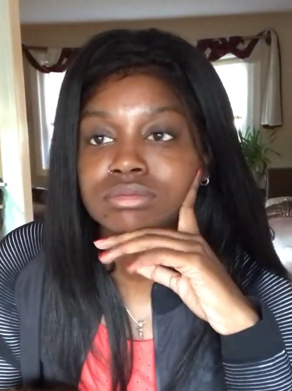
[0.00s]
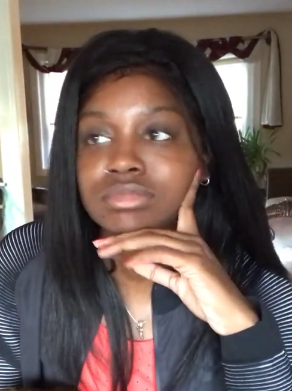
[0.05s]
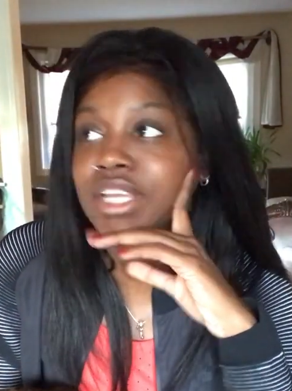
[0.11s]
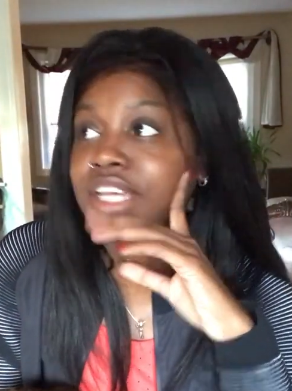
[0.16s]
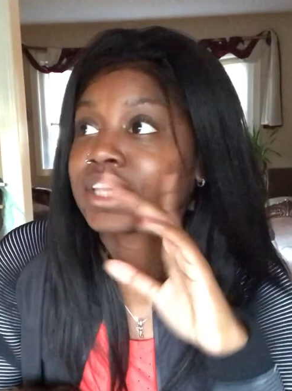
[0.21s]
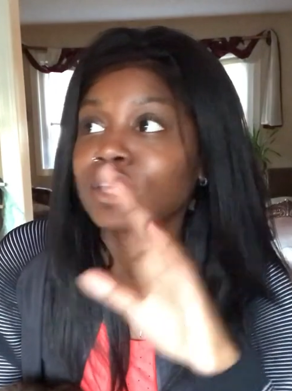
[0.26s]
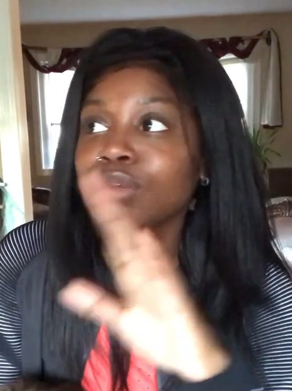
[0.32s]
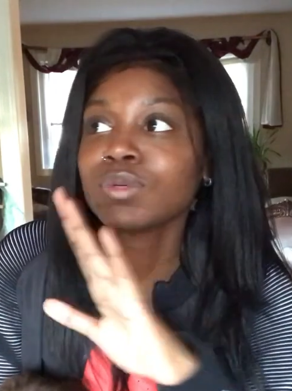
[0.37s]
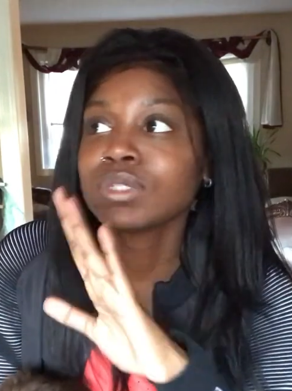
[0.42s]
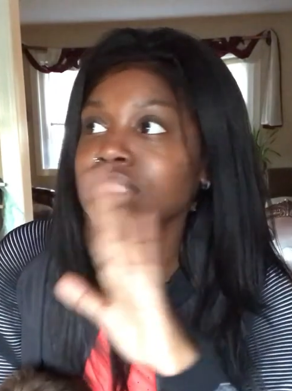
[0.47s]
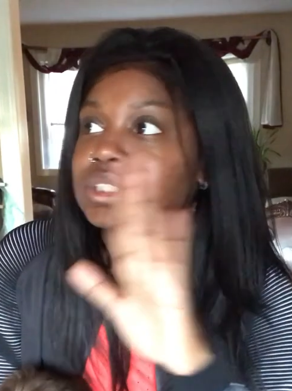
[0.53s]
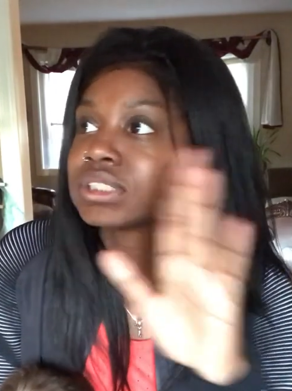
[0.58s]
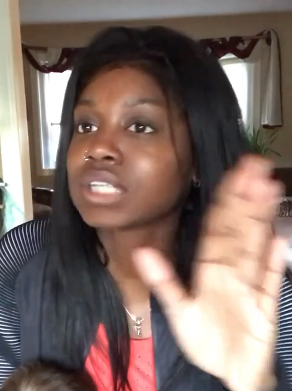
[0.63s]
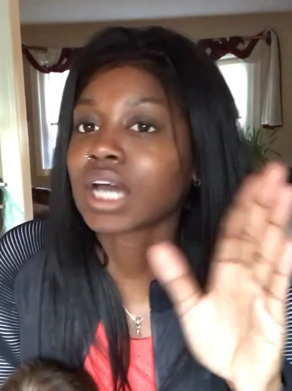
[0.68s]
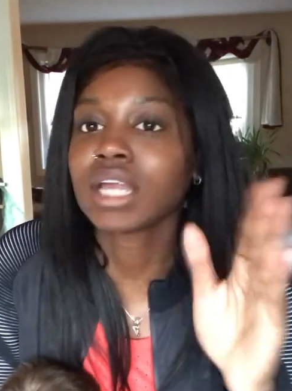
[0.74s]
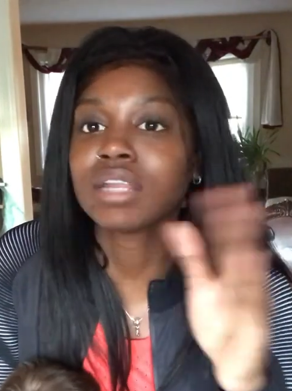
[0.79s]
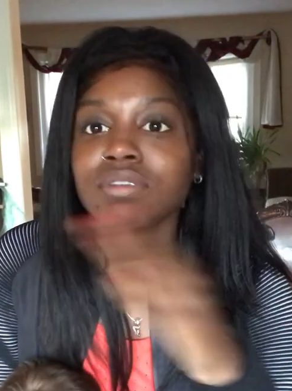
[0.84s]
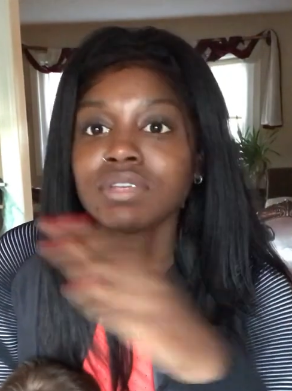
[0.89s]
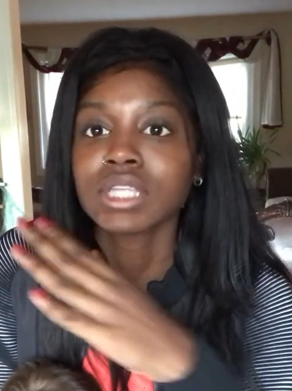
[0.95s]
Like, he was
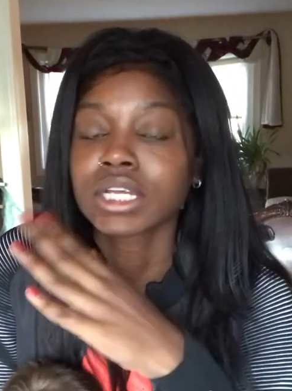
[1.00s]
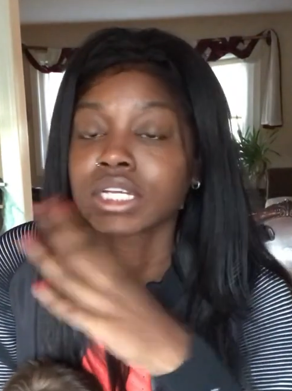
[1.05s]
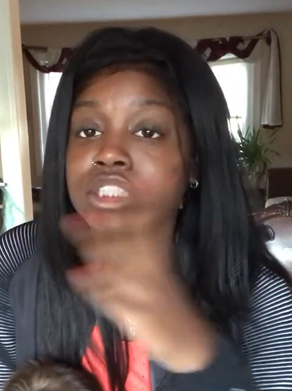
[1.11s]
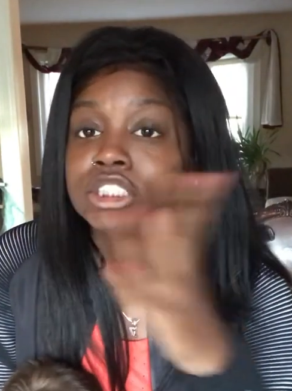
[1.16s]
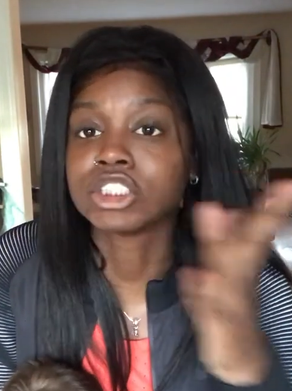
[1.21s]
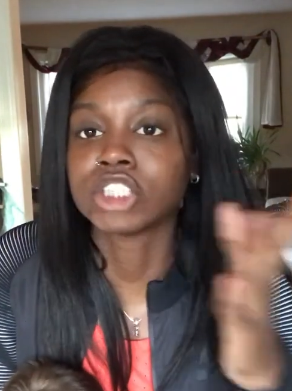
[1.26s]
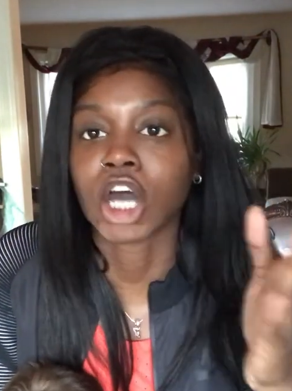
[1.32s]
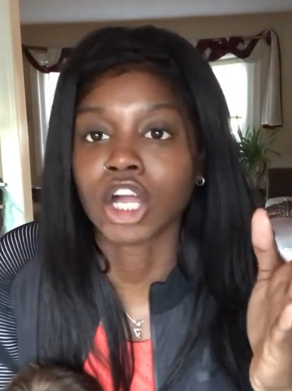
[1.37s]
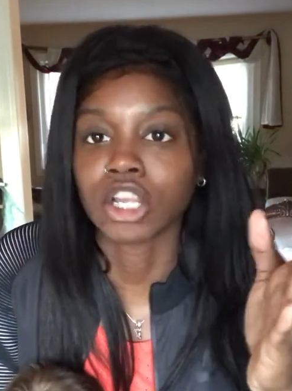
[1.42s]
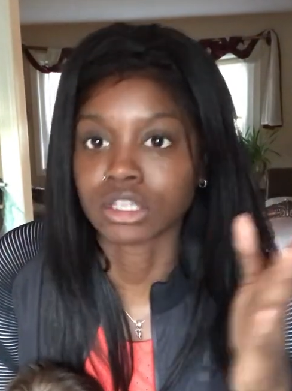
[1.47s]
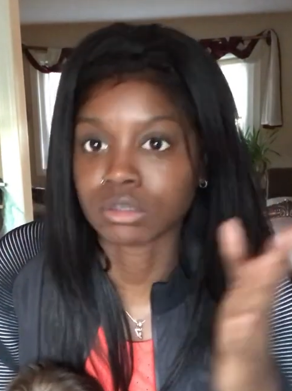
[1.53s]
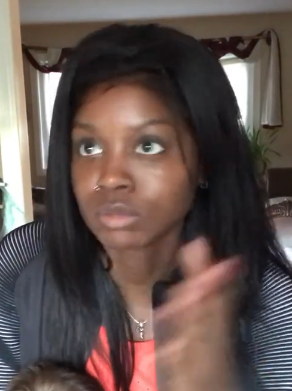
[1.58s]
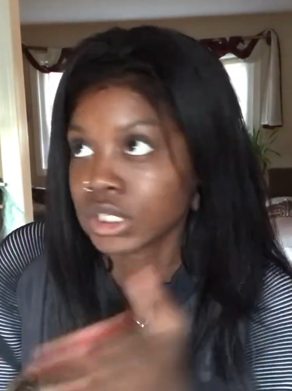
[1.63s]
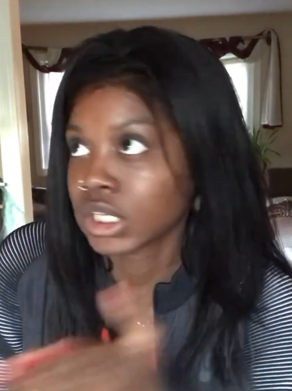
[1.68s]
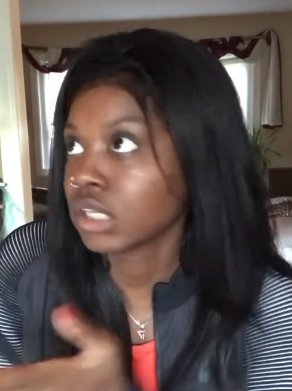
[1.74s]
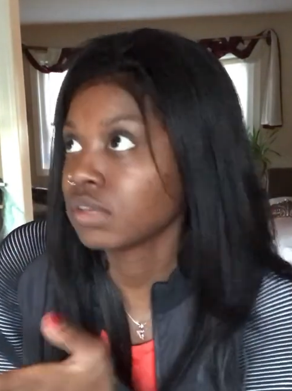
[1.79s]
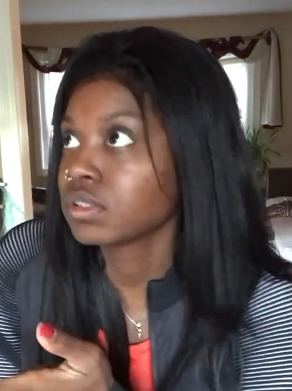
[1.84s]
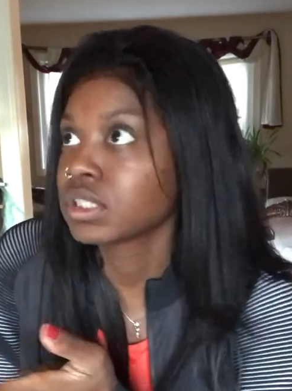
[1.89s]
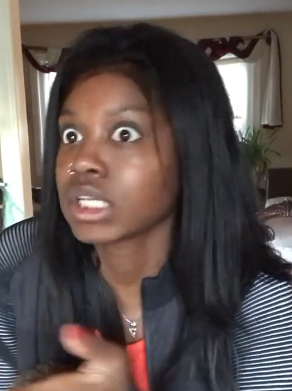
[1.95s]
not even like a dollar.
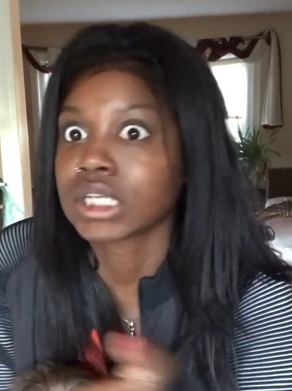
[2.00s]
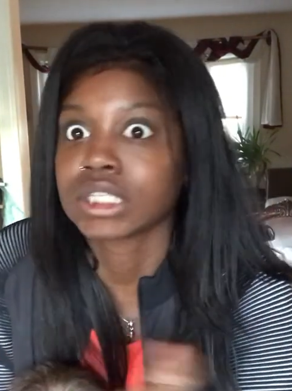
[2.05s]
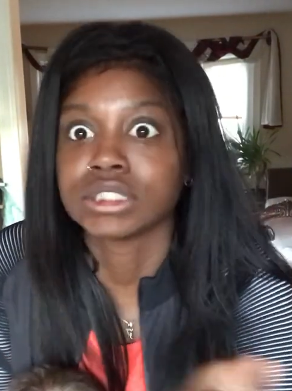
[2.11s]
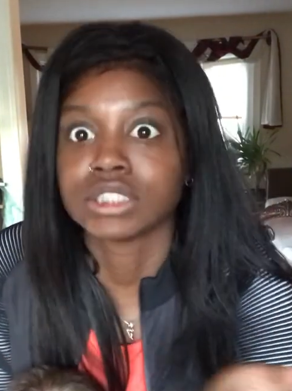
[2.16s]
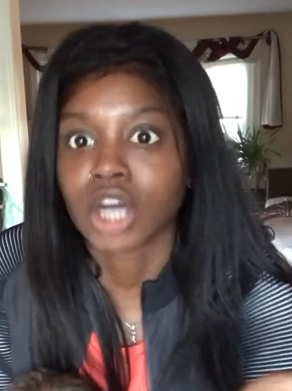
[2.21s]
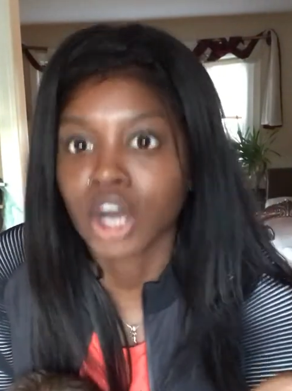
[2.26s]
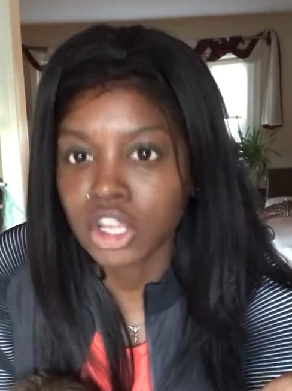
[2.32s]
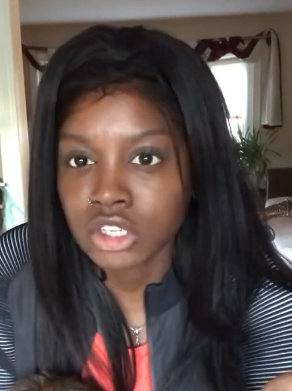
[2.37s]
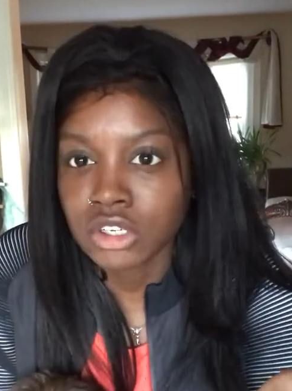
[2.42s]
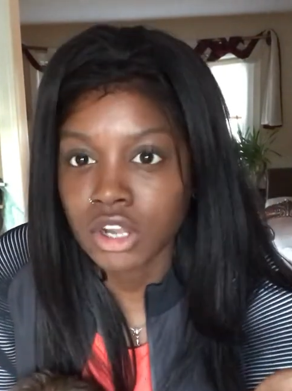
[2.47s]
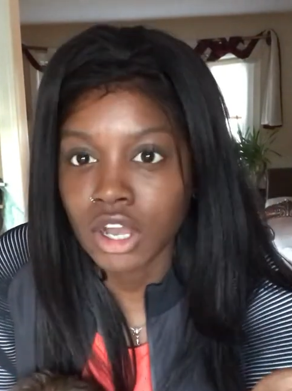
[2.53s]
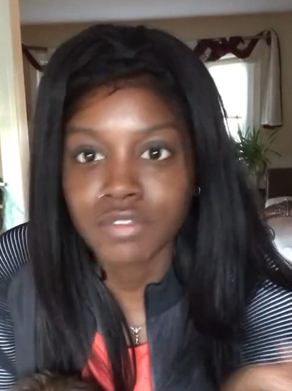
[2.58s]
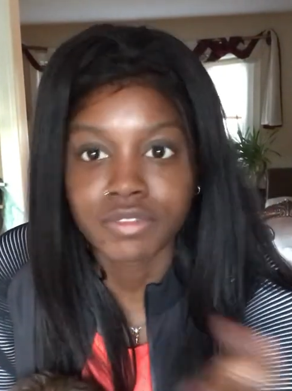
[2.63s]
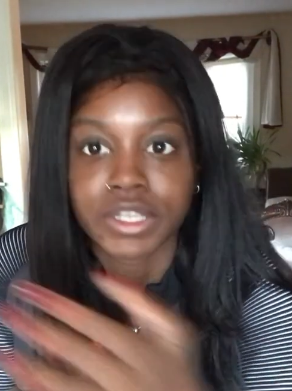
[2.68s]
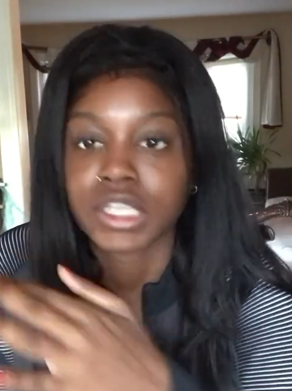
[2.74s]
We couldn't even take a dollar off.